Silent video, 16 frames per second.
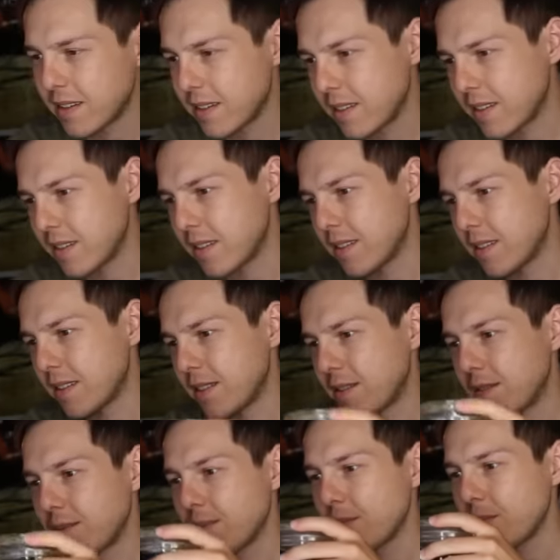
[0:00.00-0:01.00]

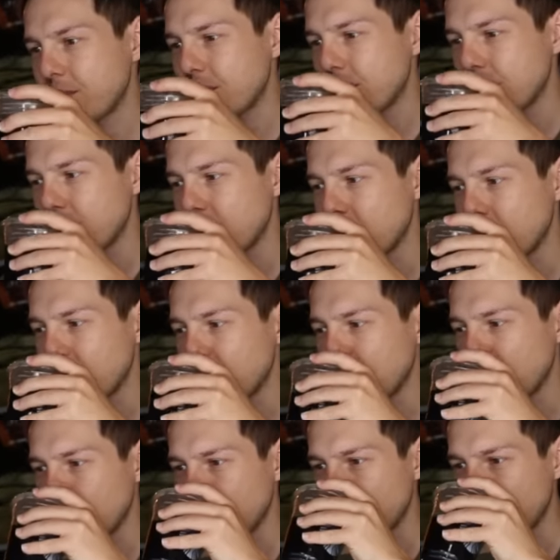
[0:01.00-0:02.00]

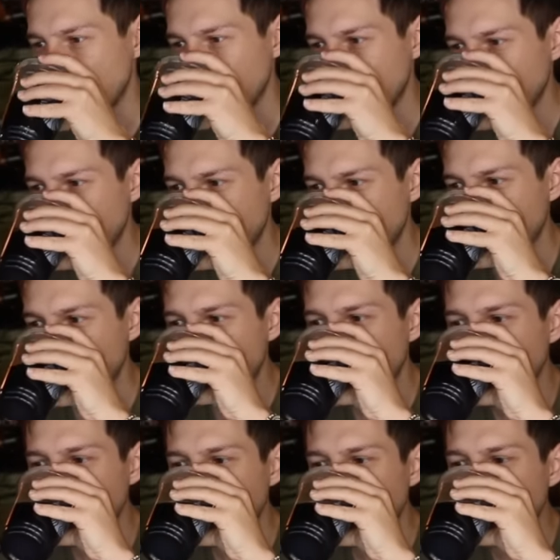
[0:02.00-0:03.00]

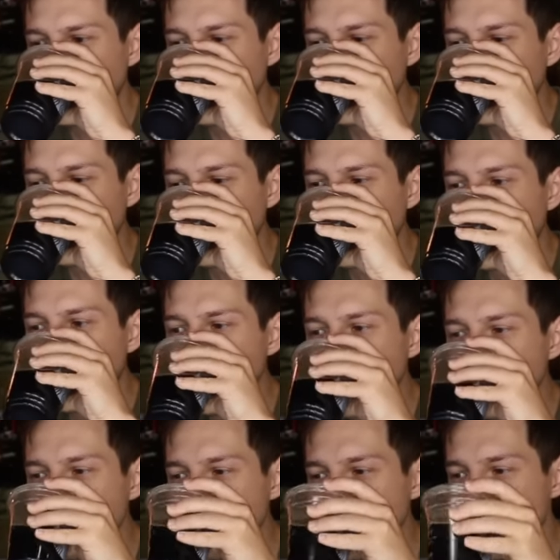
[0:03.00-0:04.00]

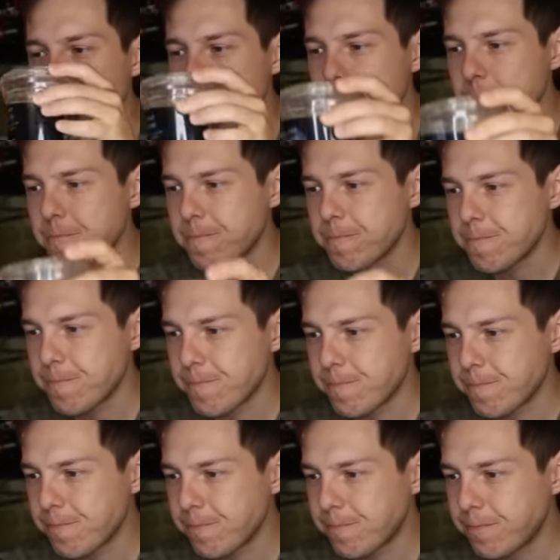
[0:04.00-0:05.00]

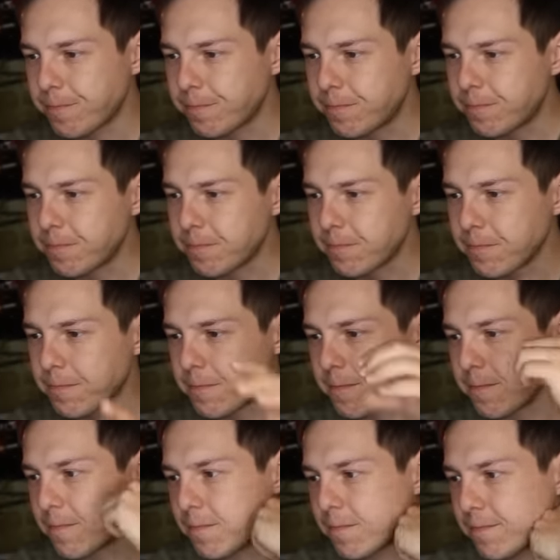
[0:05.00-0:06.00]

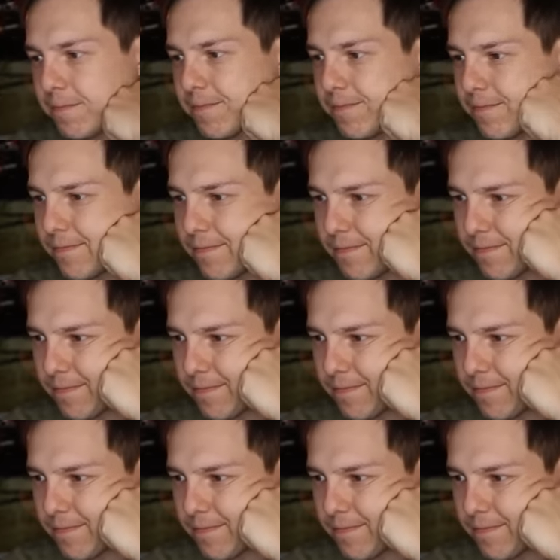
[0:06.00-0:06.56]
[no speech]